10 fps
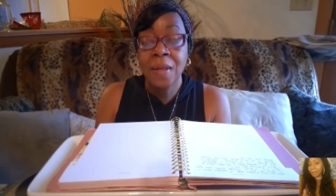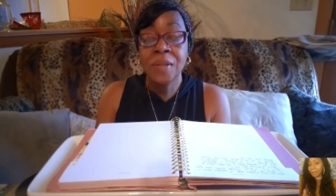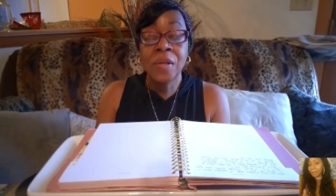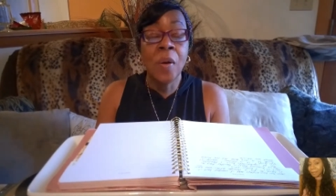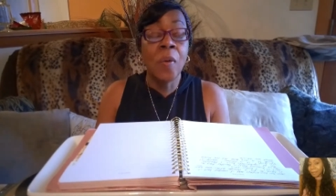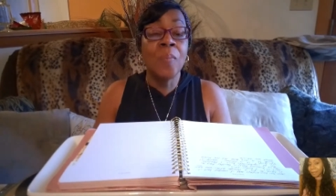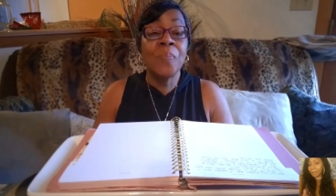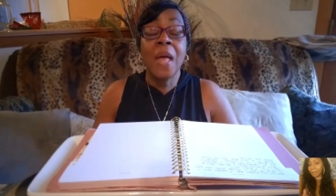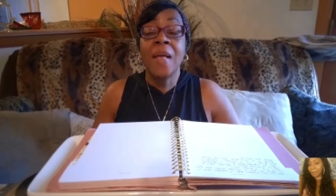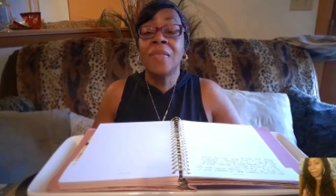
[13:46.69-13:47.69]
So
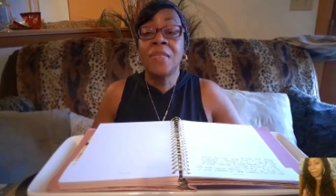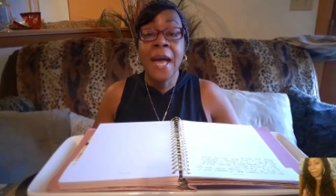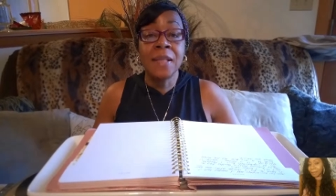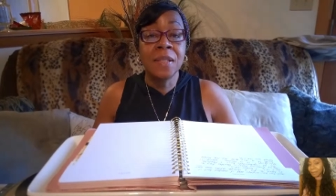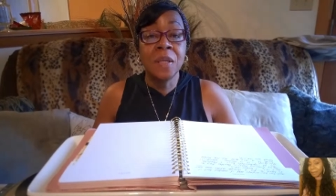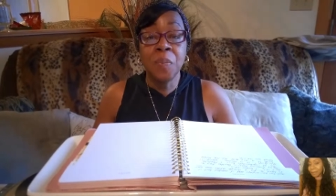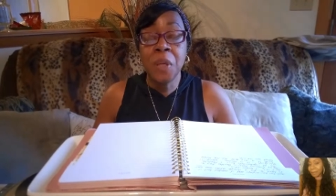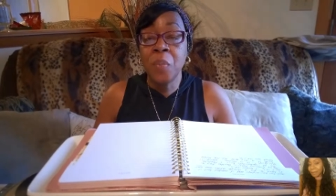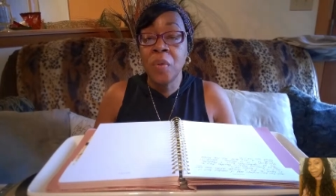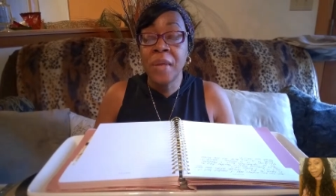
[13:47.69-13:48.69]
that's it, people.